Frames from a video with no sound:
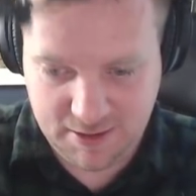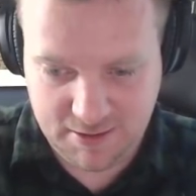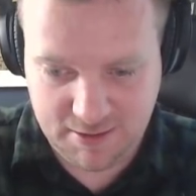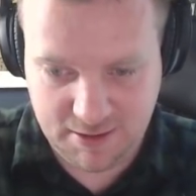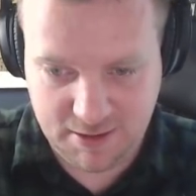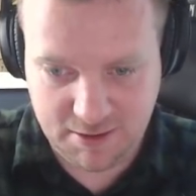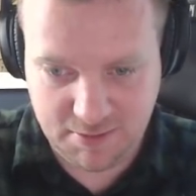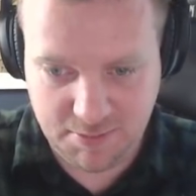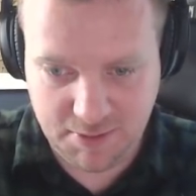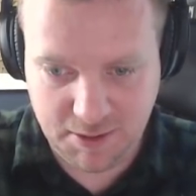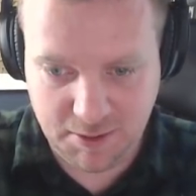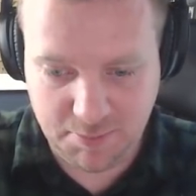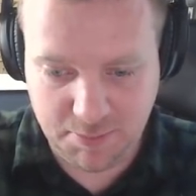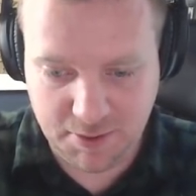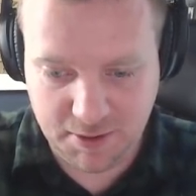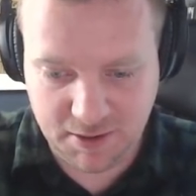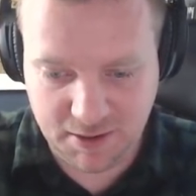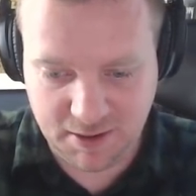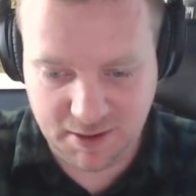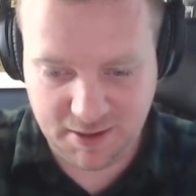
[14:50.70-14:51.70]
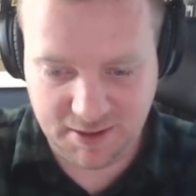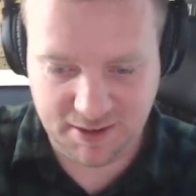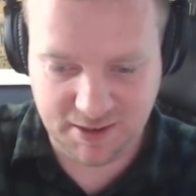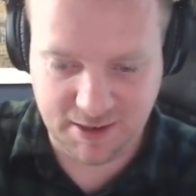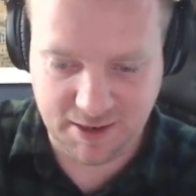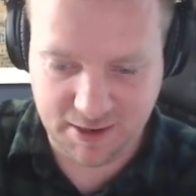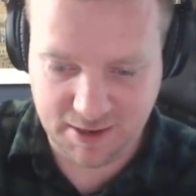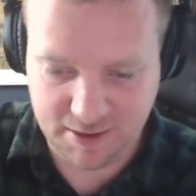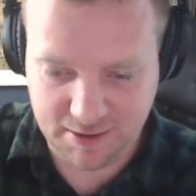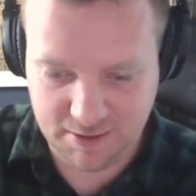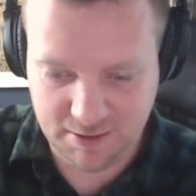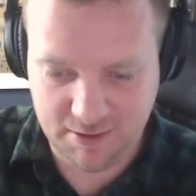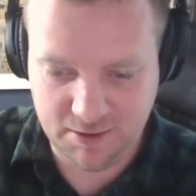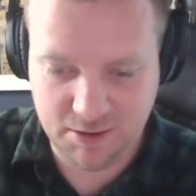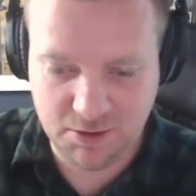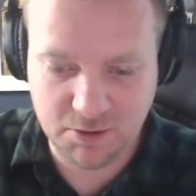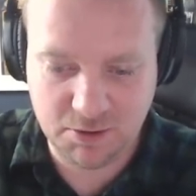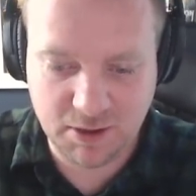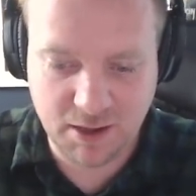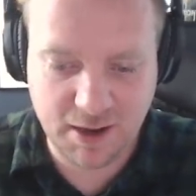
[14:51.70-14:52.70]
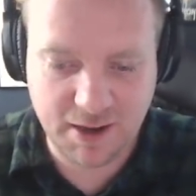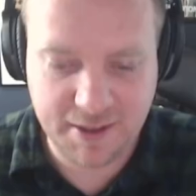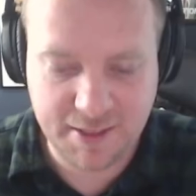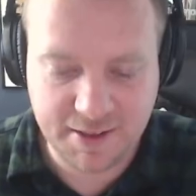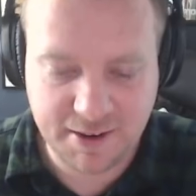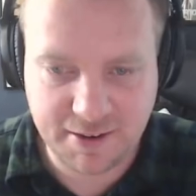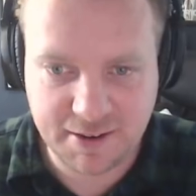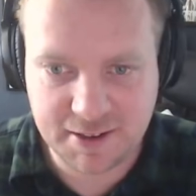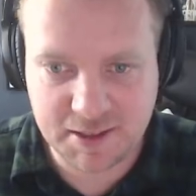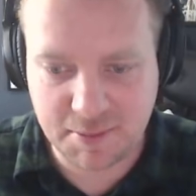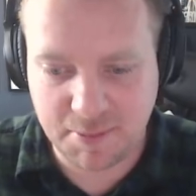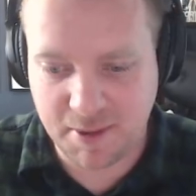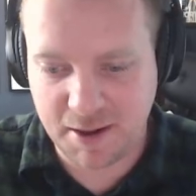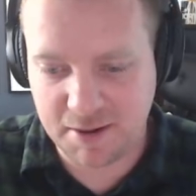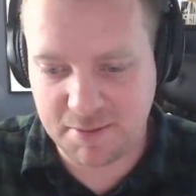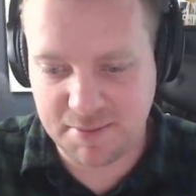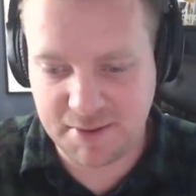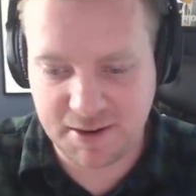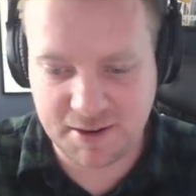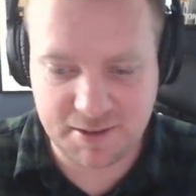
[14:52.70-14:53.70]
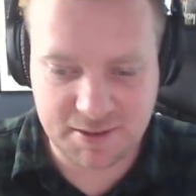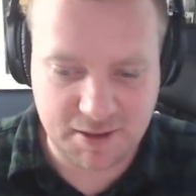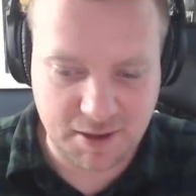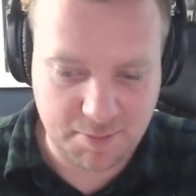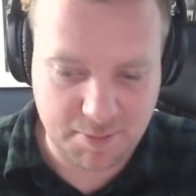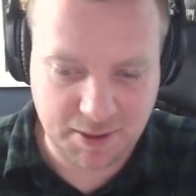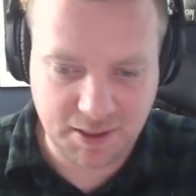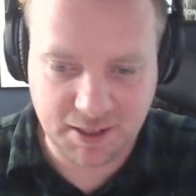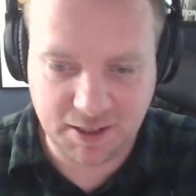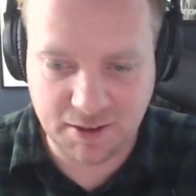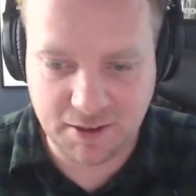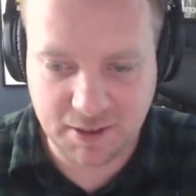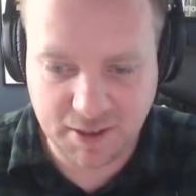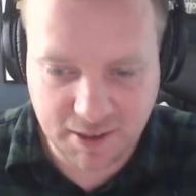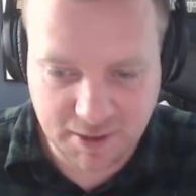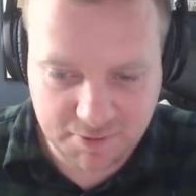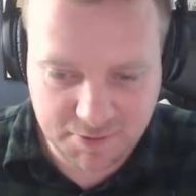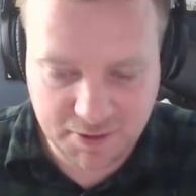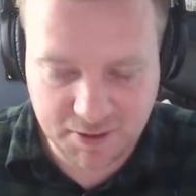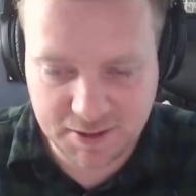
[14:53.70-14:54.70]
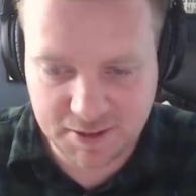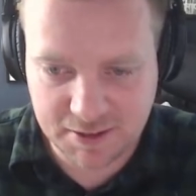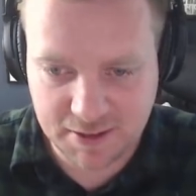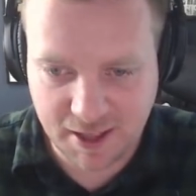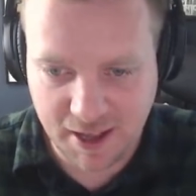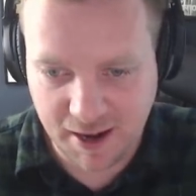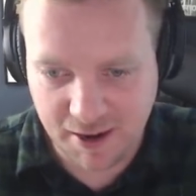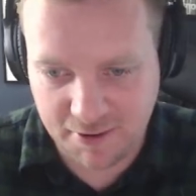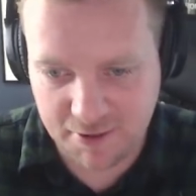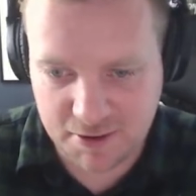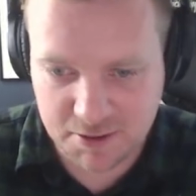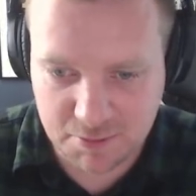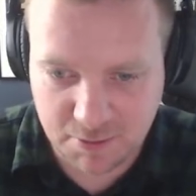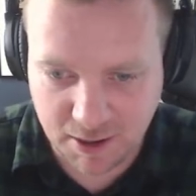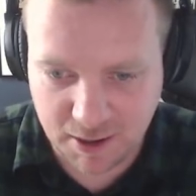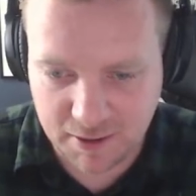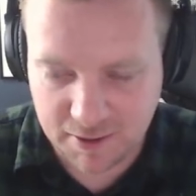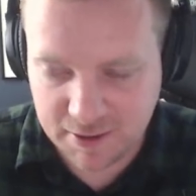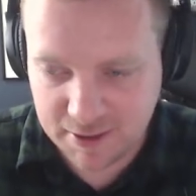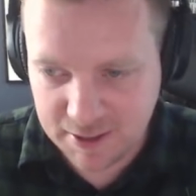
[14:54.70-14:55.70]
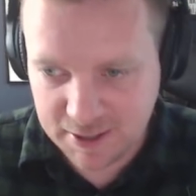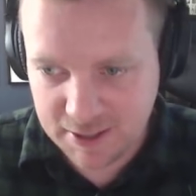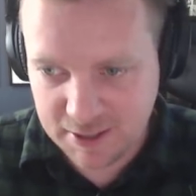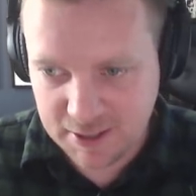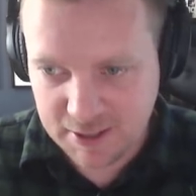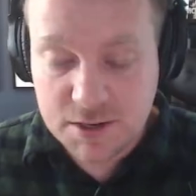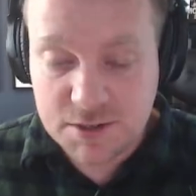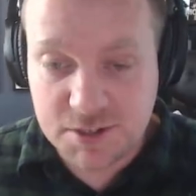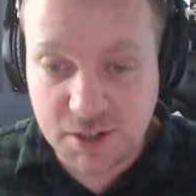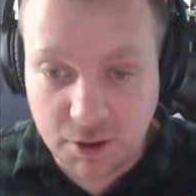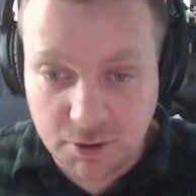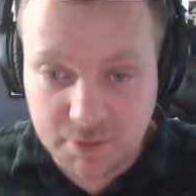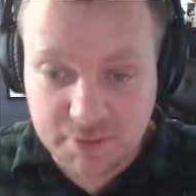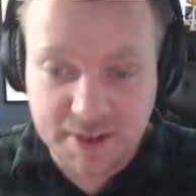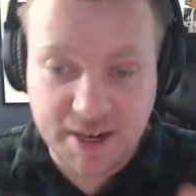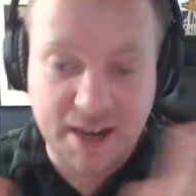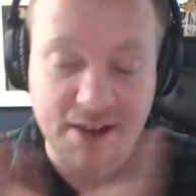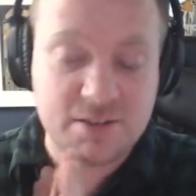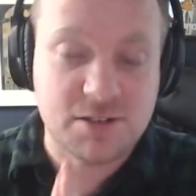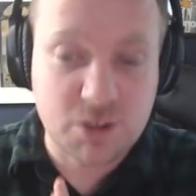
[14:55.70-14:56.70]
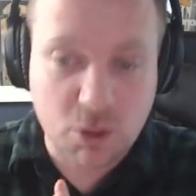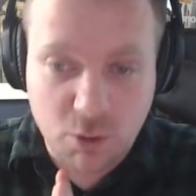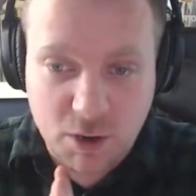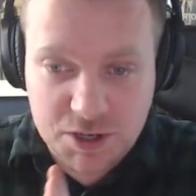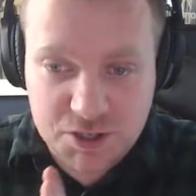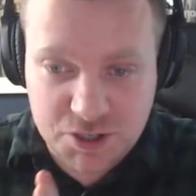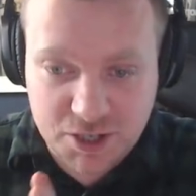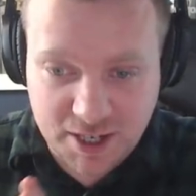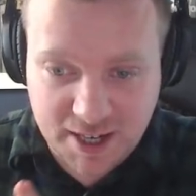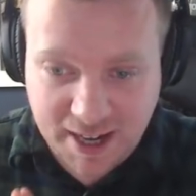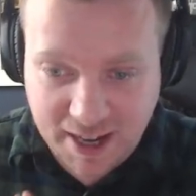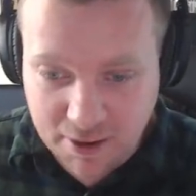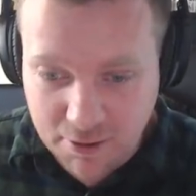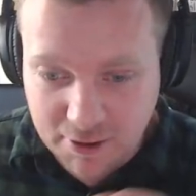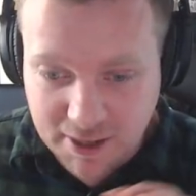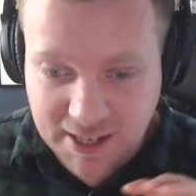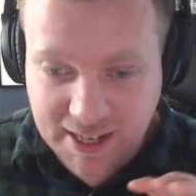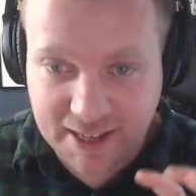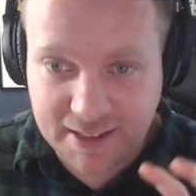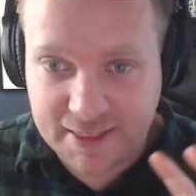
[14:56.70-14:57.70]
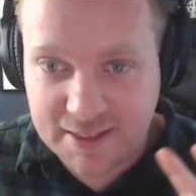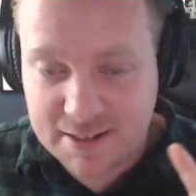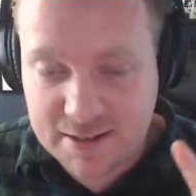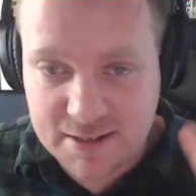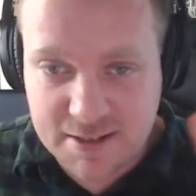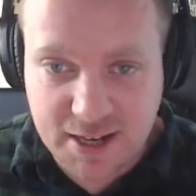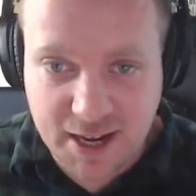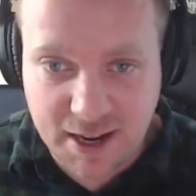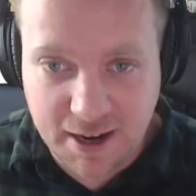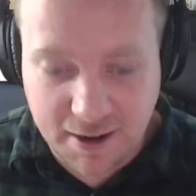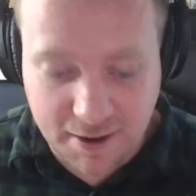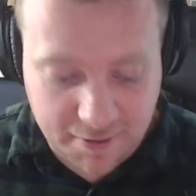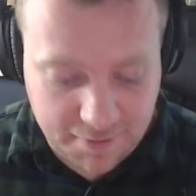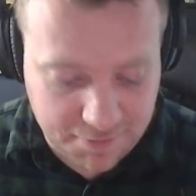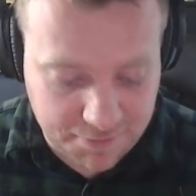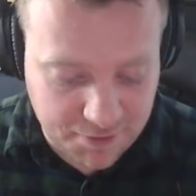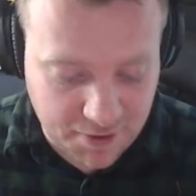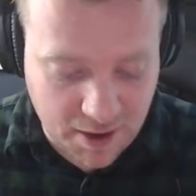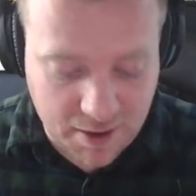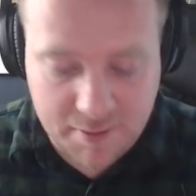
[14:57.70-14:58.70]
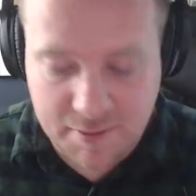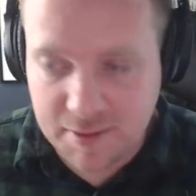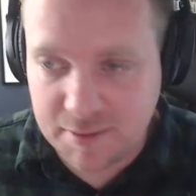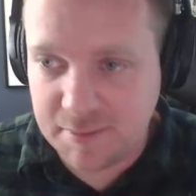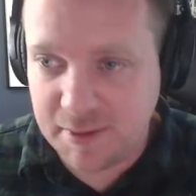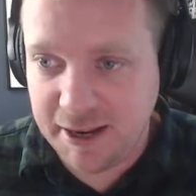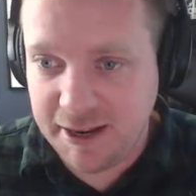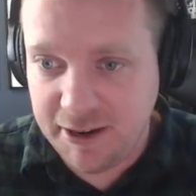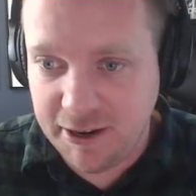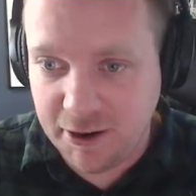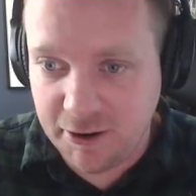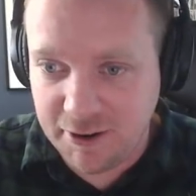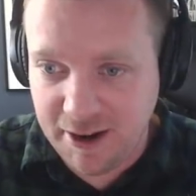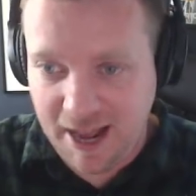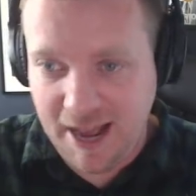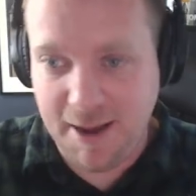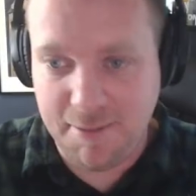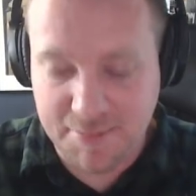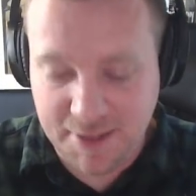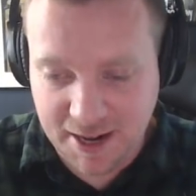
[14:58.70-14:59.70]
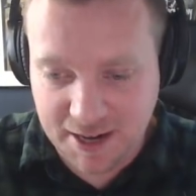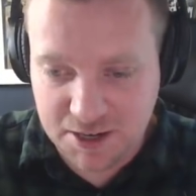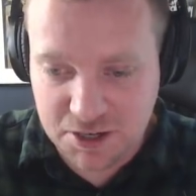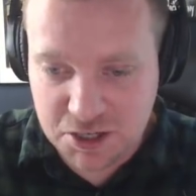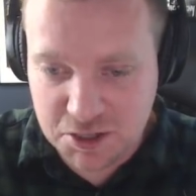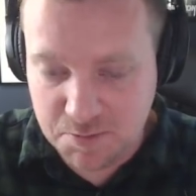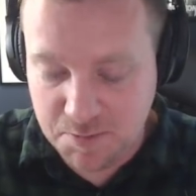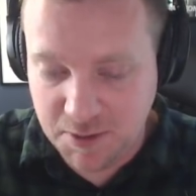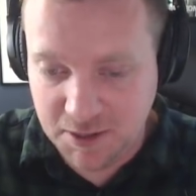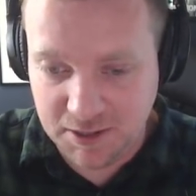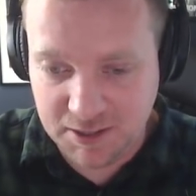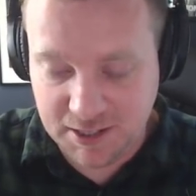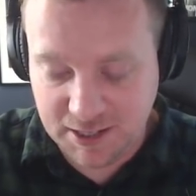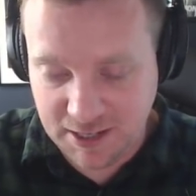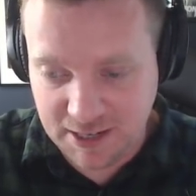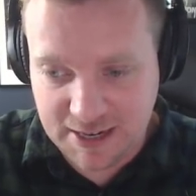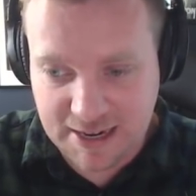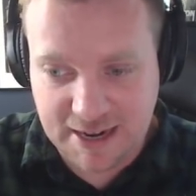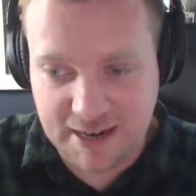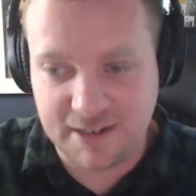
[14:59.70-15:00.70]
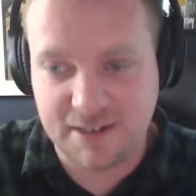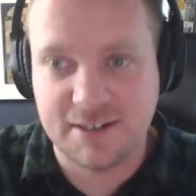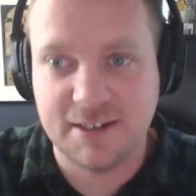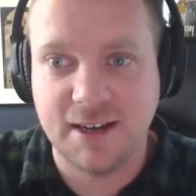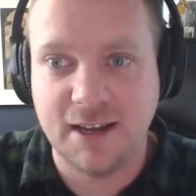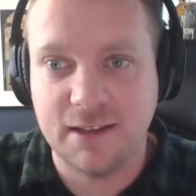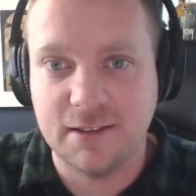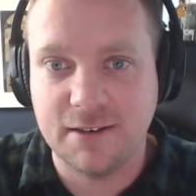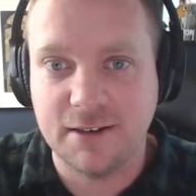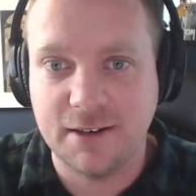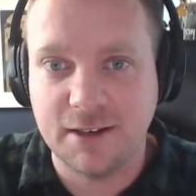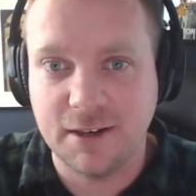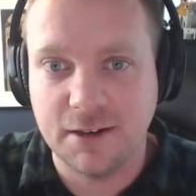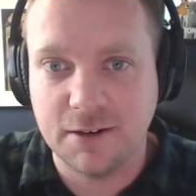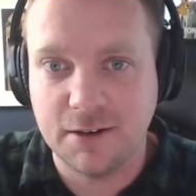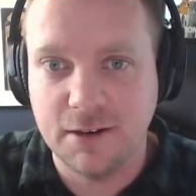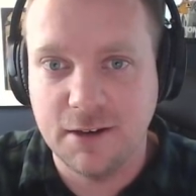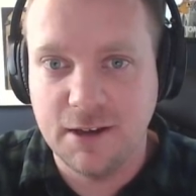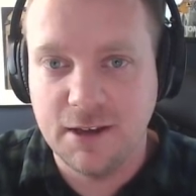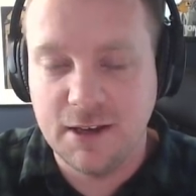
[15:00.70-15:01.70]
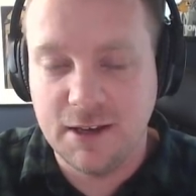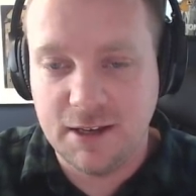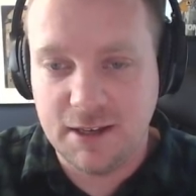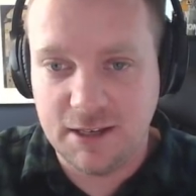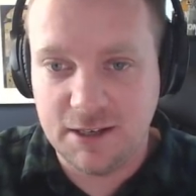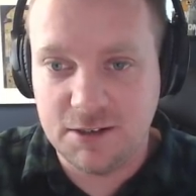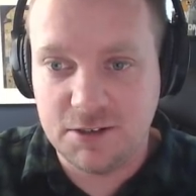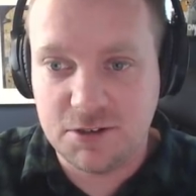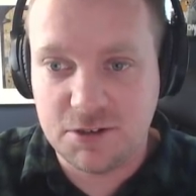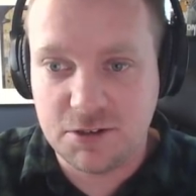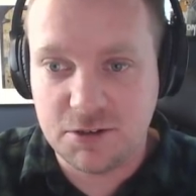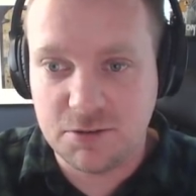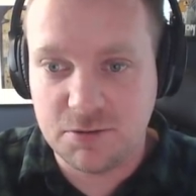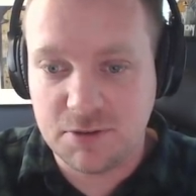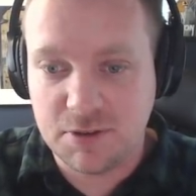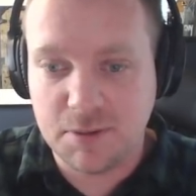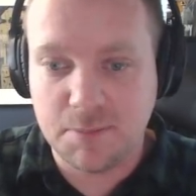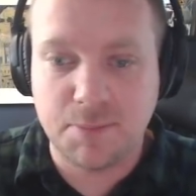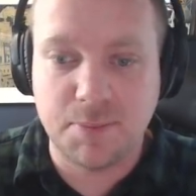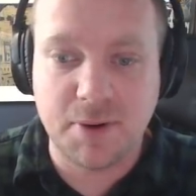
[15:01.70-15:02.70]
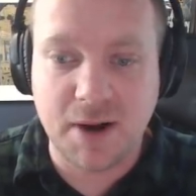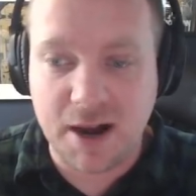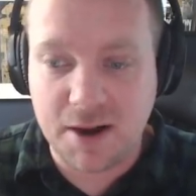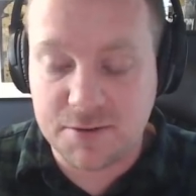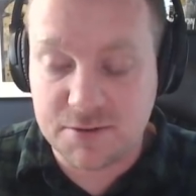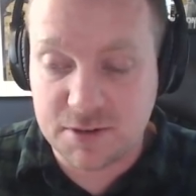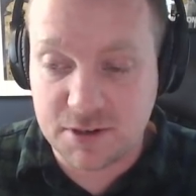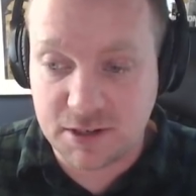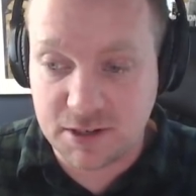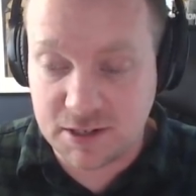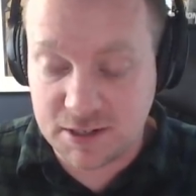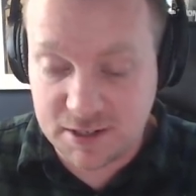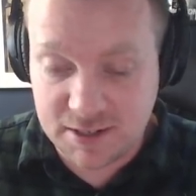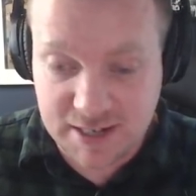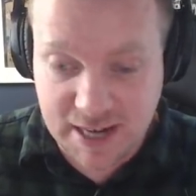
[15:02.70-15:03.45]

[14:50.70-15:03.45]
they're being put on. I got a new line there at the bottom there. Not a big deal. I can filter that out as well. So now's the question, how do I get this data from my Node app that I just built and hacked together here into the browser? Because